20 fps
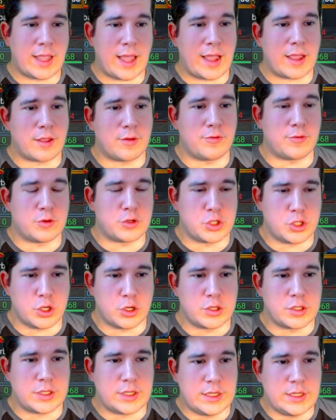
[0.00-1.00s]
I can for sure
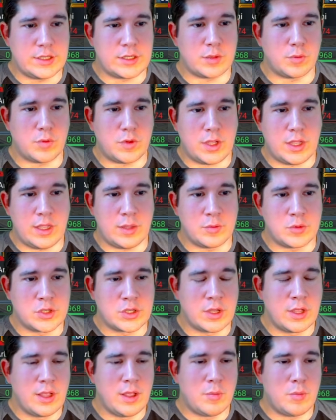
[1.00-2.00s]
see some teams
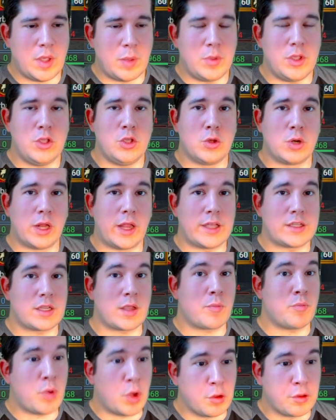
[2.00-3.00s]
maybe utilizing
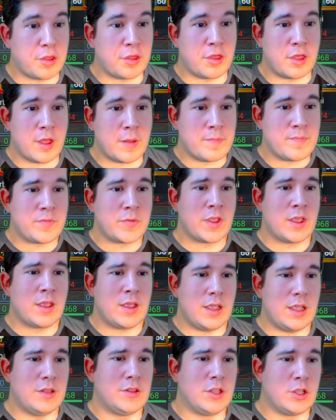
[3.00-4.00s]
both of them
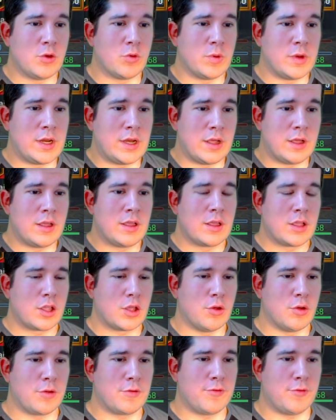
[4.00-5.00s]
in the arena
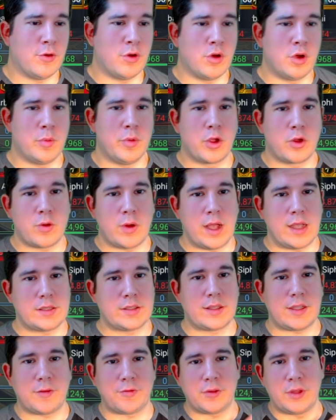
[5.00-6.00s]
going forward, but Kroz
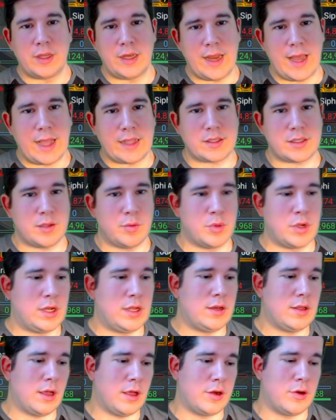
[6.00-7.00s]
definitely not somebody
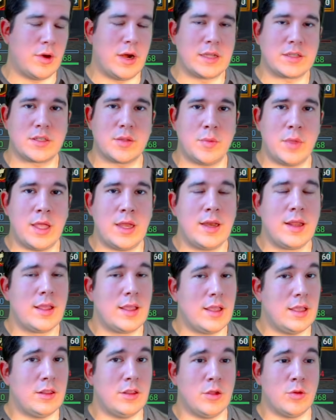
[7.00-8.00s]
to underestimate
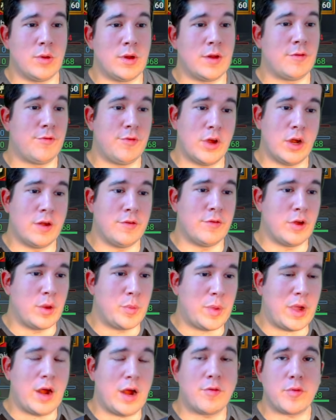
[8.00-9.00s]
in the arena. Very, very
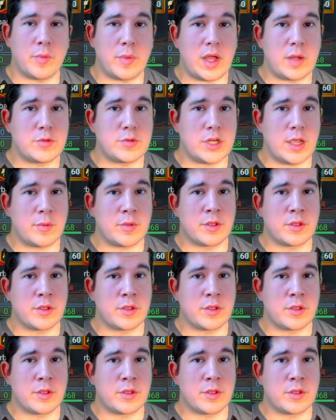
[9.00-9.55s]
powerful bomb champ.